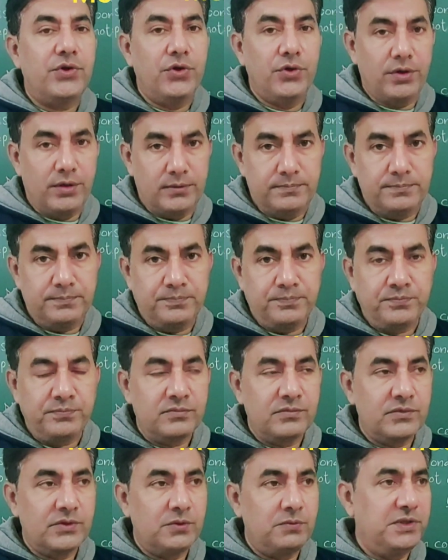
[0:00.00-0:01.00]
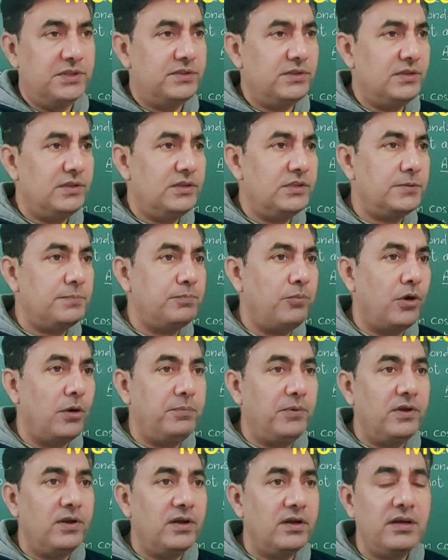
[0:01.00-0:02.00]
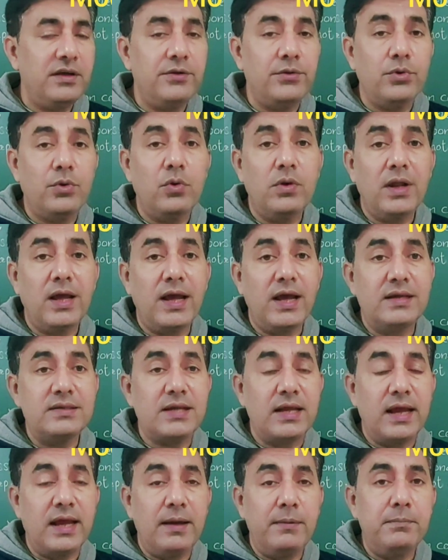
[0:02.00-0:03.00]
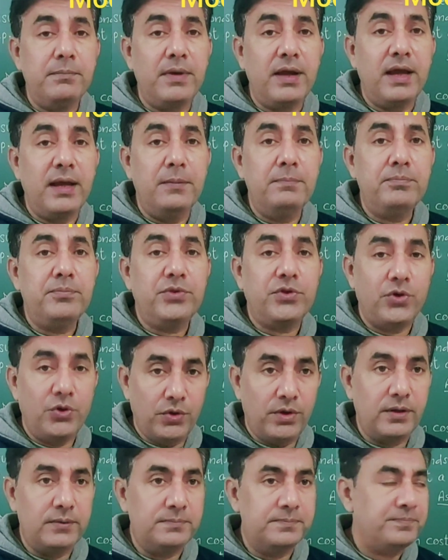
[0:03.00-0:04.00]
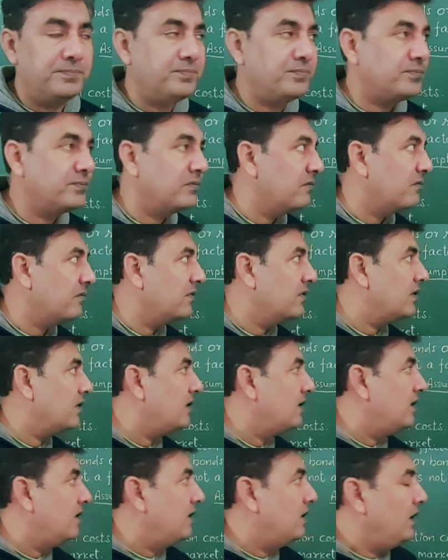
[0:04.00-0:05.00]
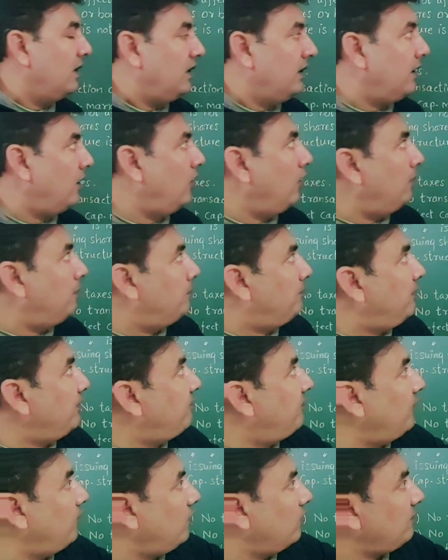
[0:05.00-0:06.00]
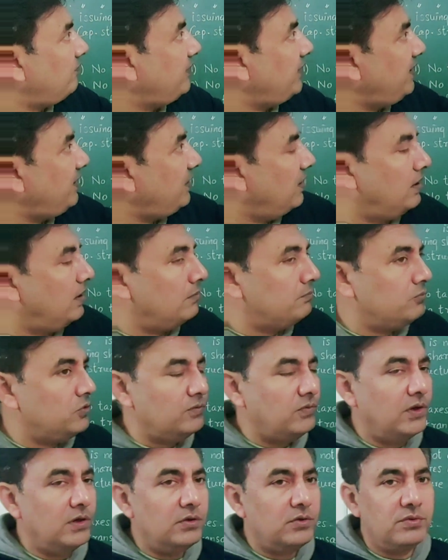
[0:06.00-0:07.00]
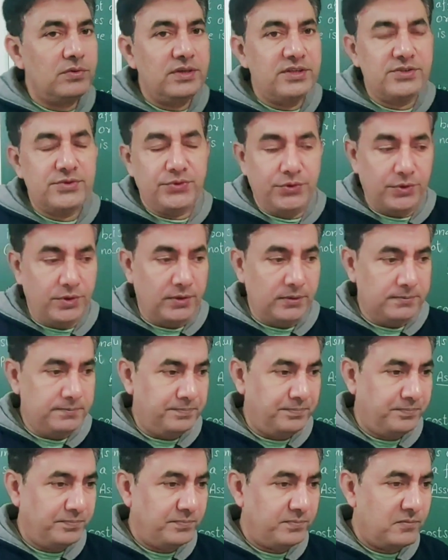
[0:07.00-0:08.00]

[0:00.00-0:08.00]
theorem, which is popularly known as MM theorem. Now, before we move on to this theorem,